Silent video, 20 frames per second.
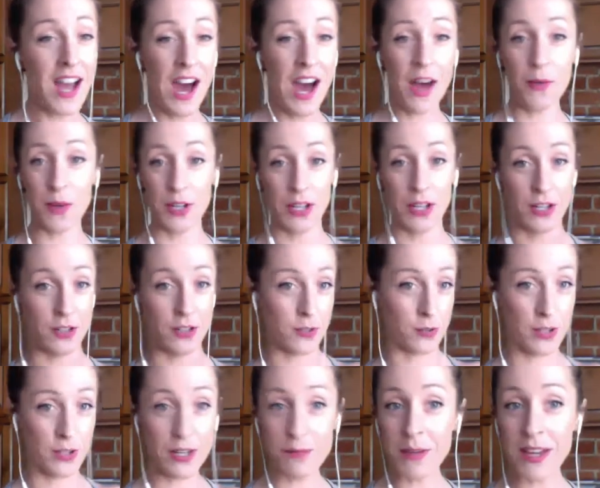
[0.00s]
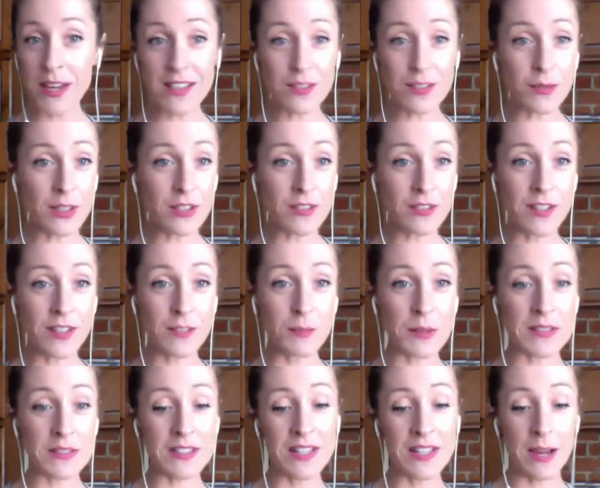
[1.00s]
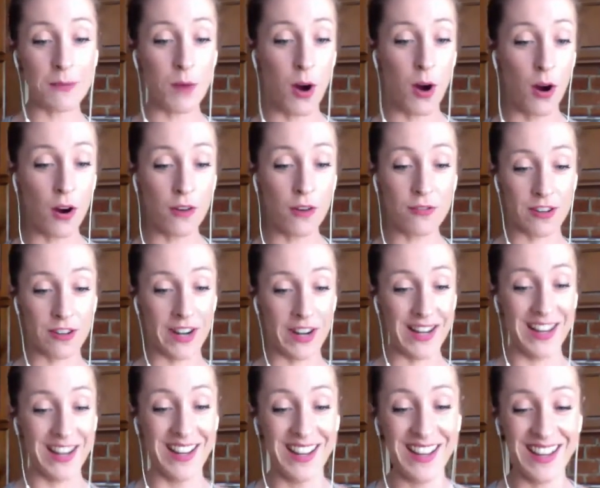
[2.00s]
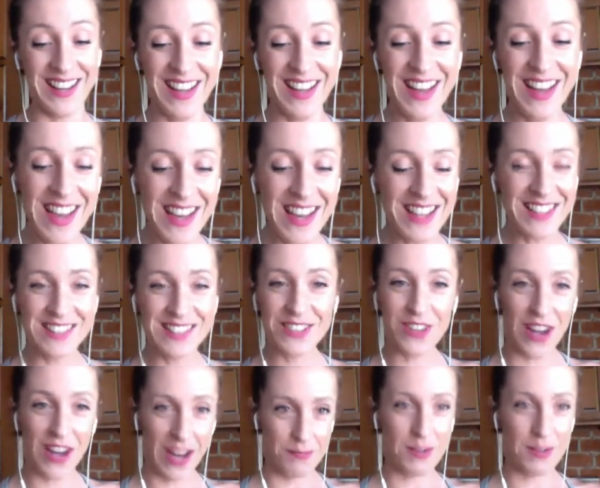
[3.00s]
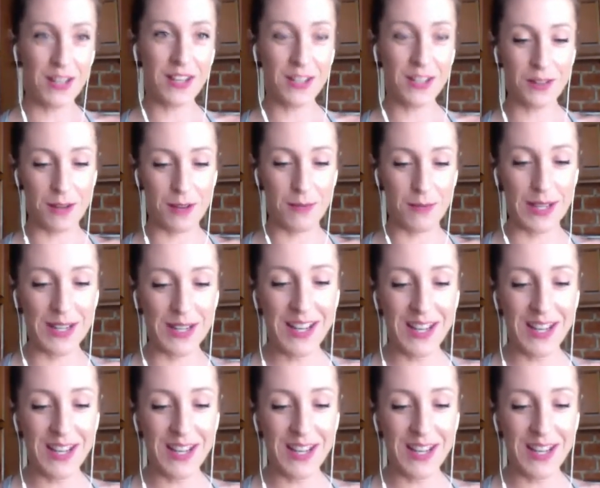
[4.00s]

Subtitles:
I don't want to go to Green Bay as a regional vice president. I'm over it. It's great, but you know what I mean.